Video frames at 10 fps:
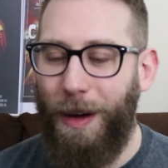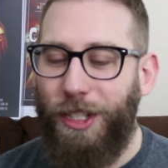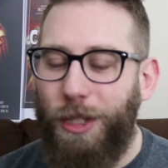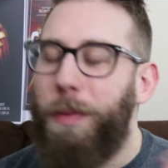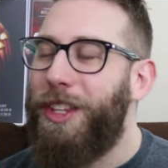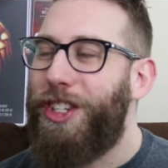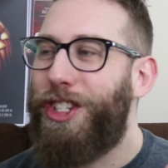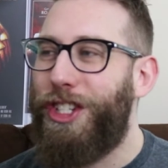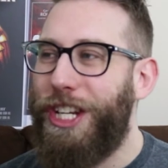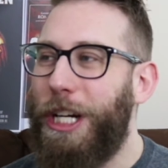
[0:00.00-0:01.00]
Just with the
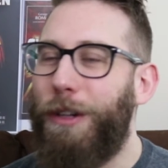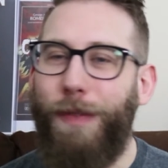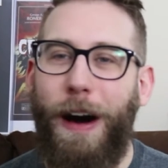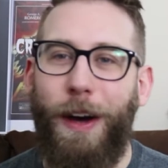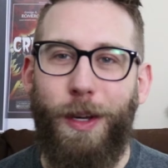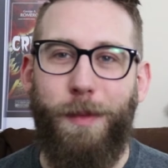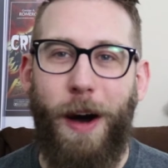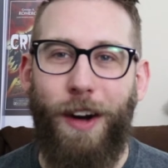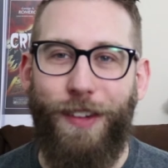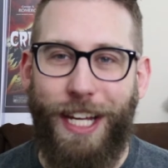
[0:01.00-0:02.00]
sheer volume
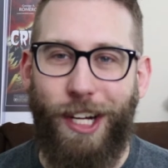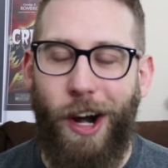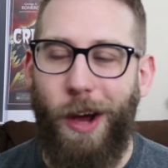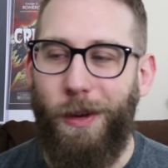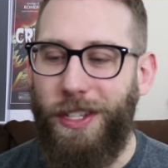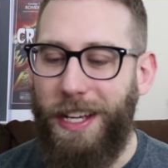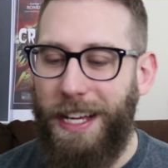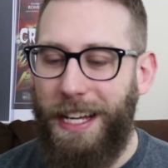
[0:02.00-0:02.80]
of heroes